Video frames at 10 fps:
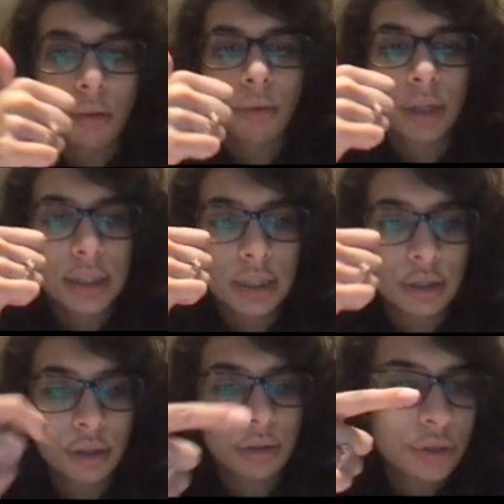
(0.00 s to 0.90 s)
what is a
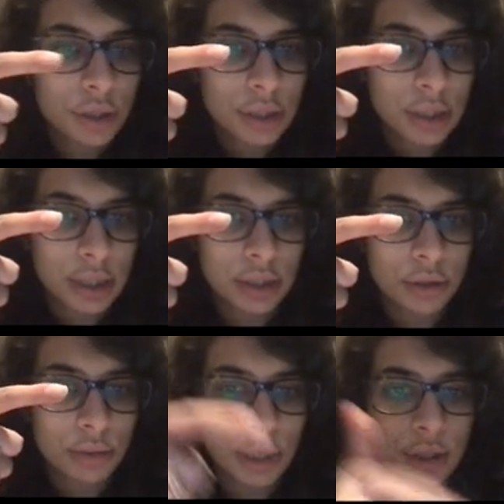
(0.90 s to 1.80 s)
solution to that
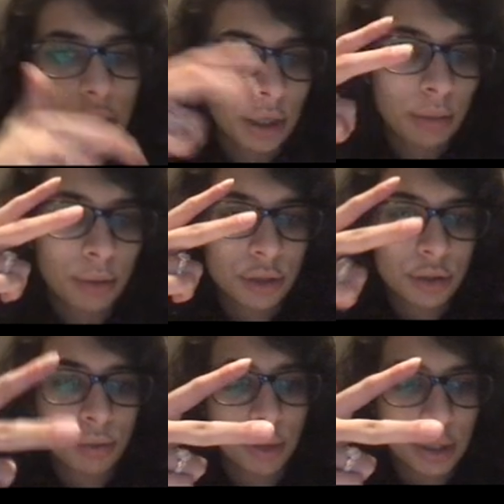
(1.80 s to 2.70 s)
situation, and I want
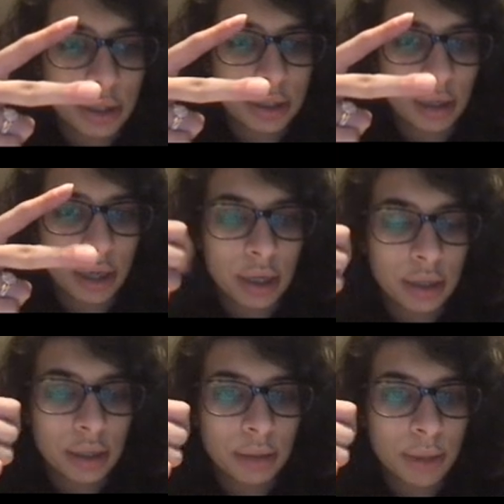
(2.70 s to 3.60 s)
you
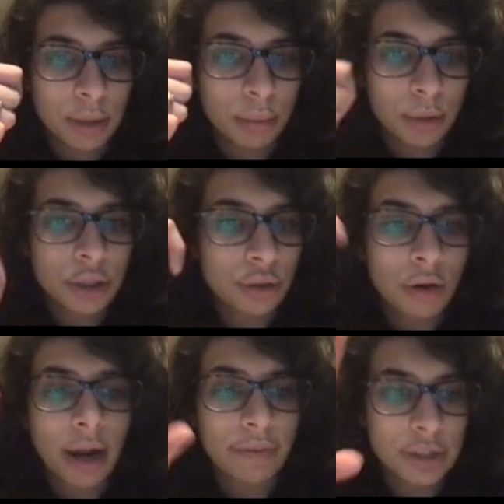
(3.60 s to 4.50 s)
and give me which
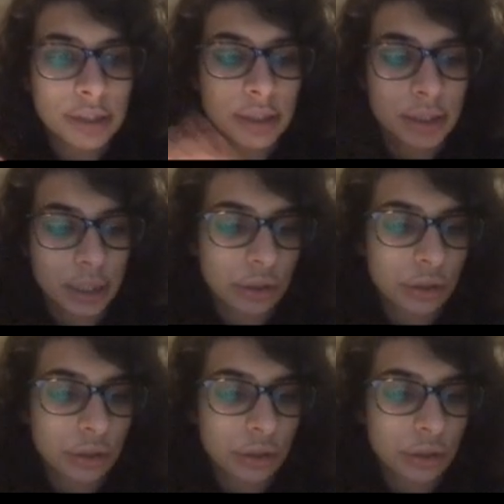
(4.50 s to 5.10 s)
graph is the sketch.